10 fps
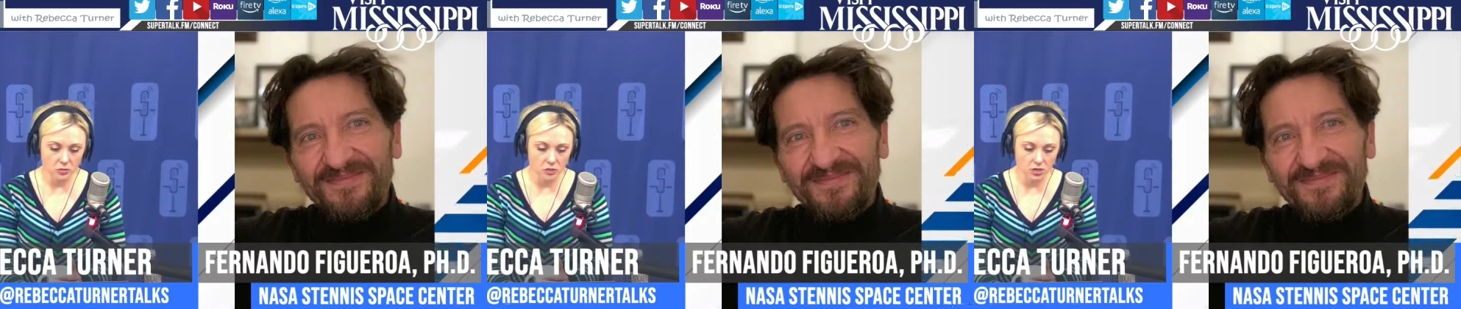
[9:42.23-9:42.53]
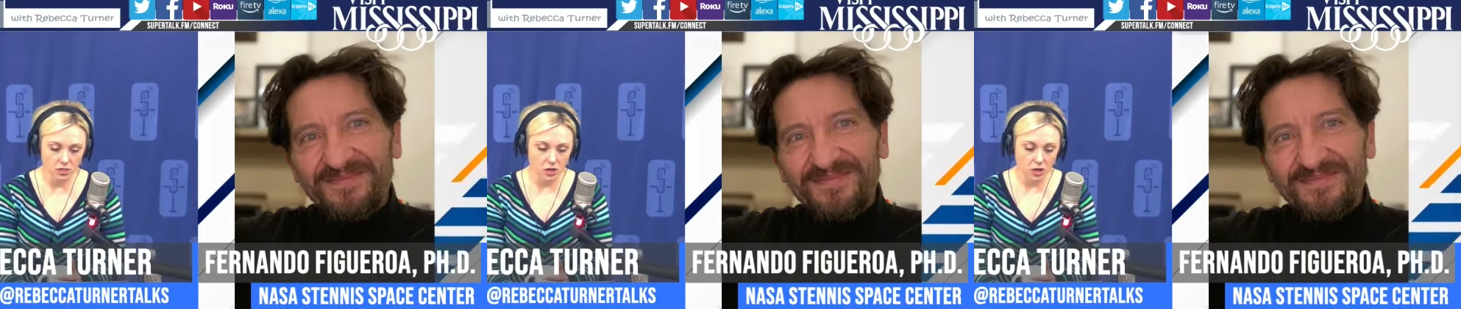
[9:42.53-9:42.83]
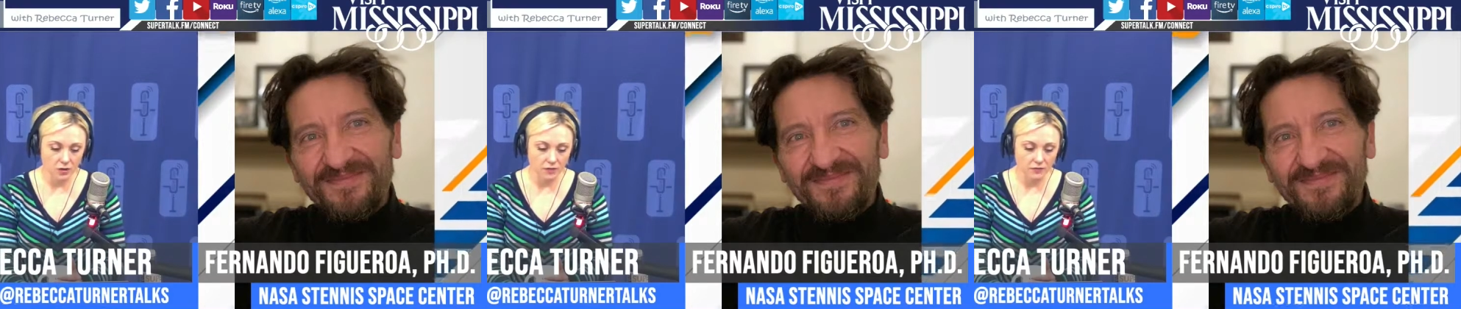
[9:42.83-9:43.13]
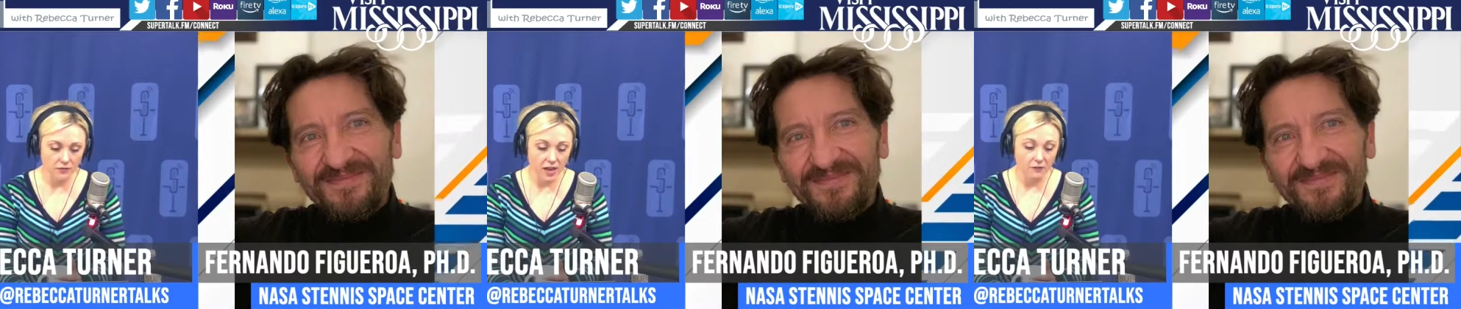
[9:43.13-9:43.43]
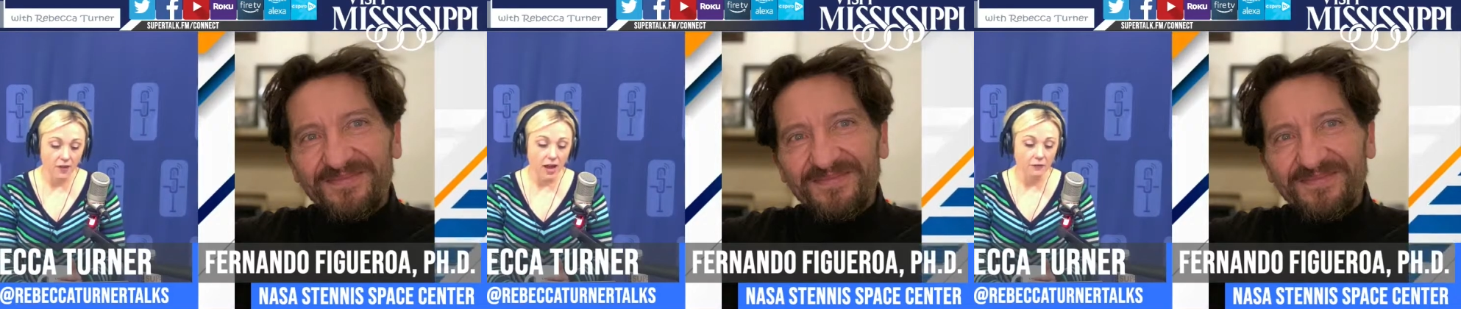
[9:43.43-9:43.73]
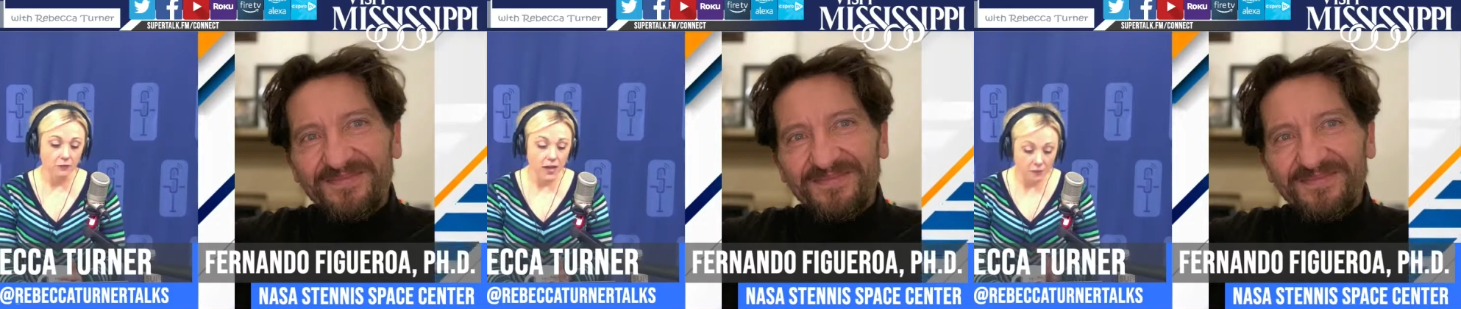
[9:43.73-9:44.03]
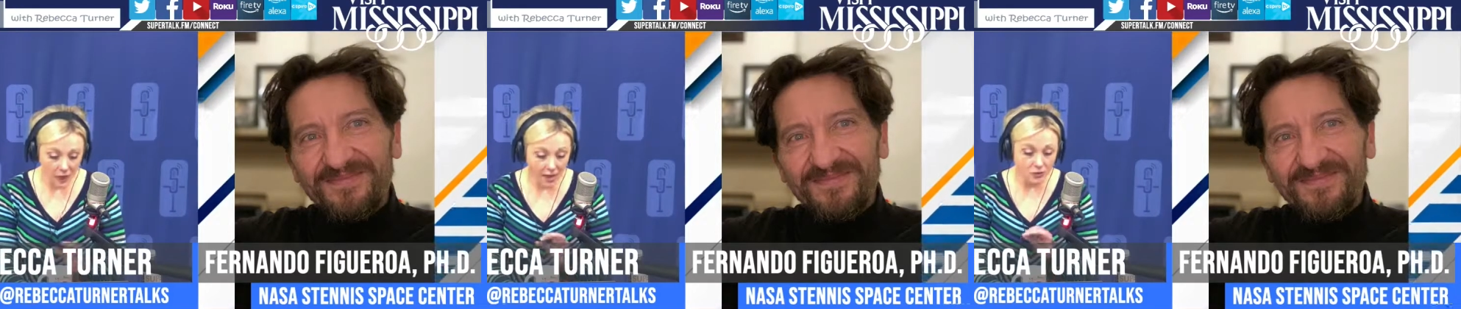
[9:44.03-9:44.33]
Speaker 1: which I saw if if af-
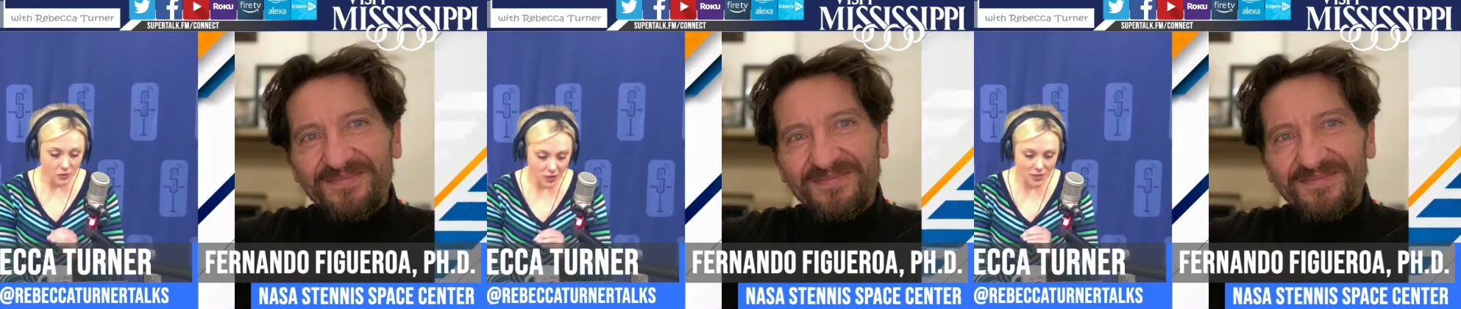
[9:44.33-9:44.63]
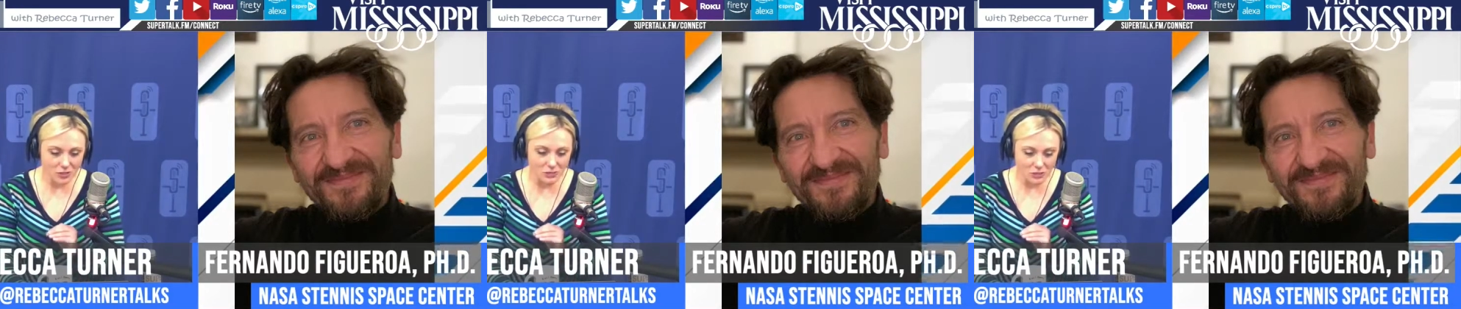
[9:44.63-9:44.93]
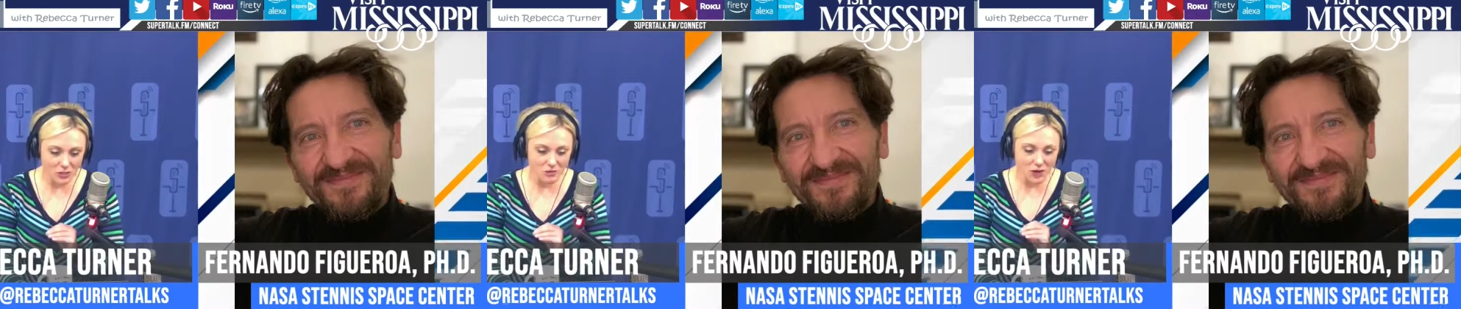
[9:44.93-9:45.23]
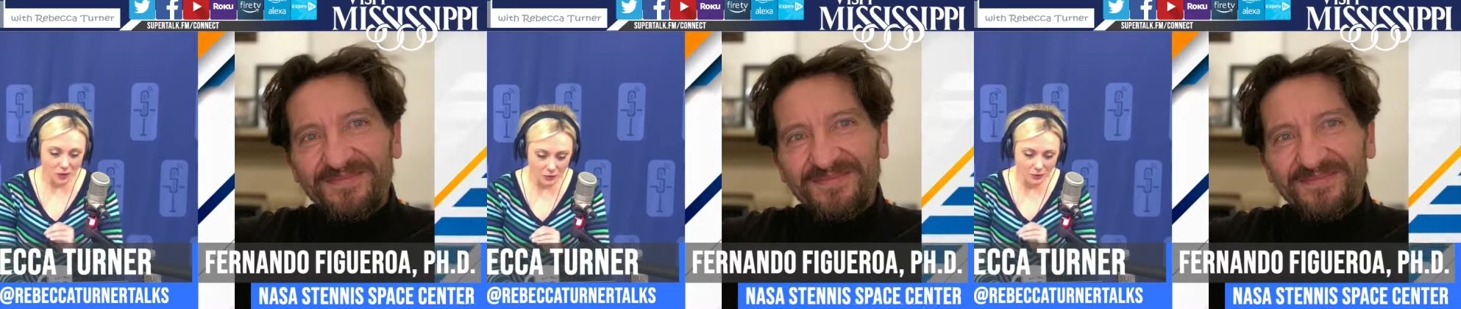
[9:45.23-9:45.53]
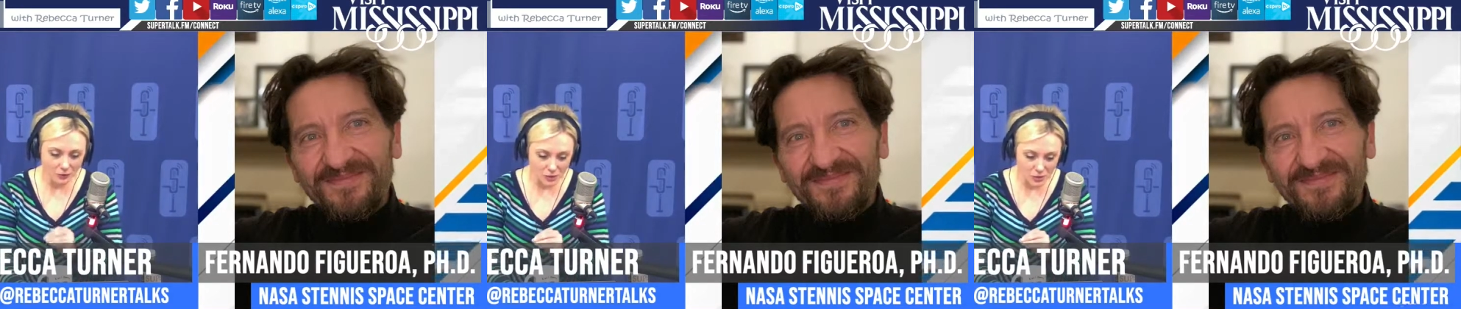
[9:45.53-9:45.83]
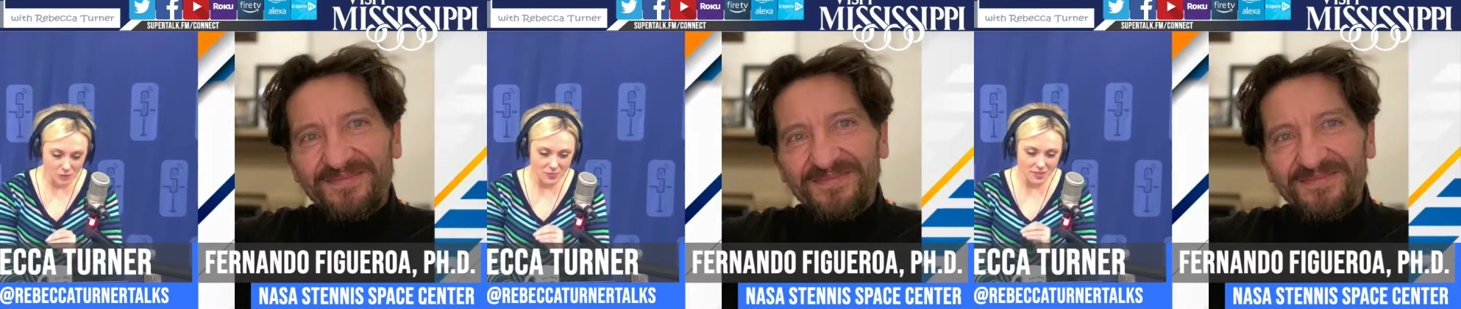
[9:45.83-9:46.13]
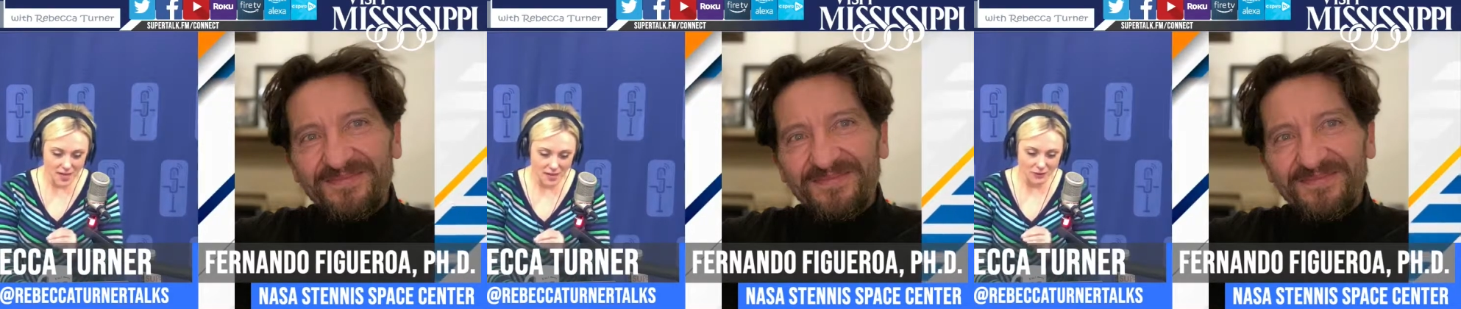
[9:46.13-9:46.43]
if astronauts were to do 100 push-ups a
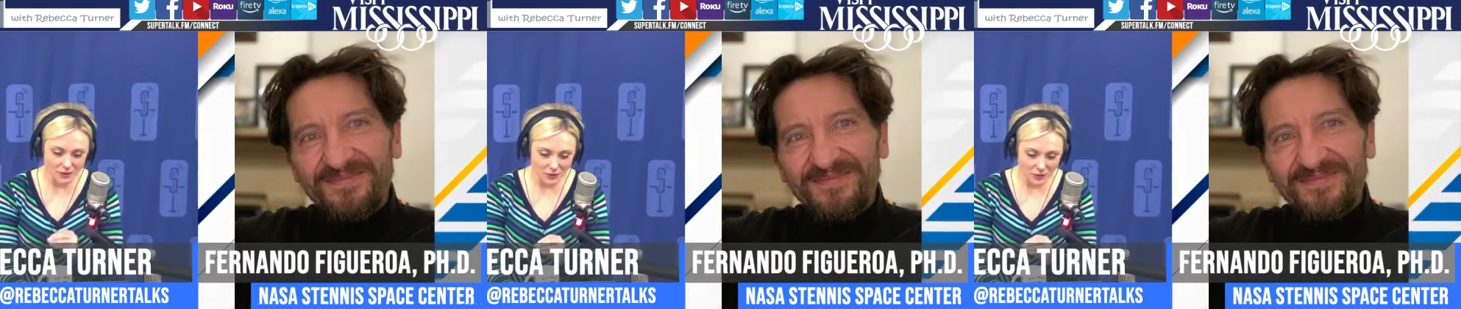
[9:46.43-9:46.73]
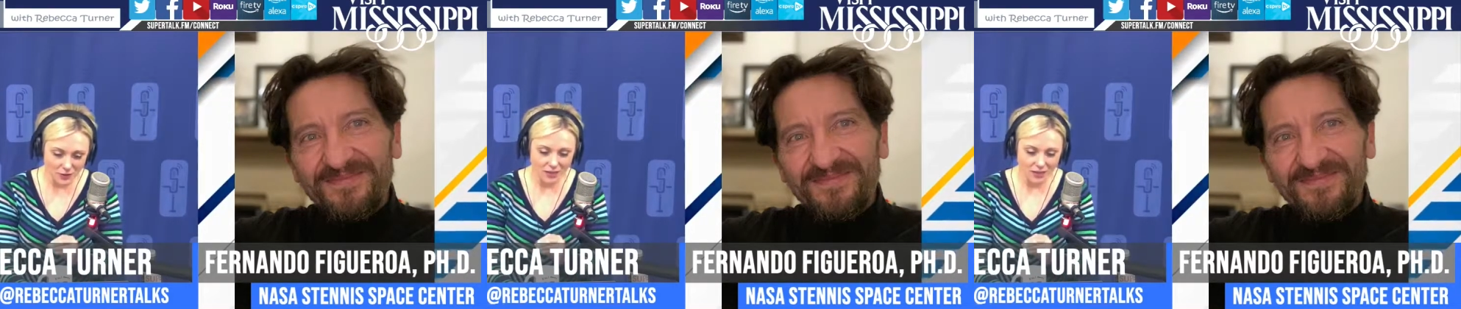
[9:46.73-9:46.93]
day on Earth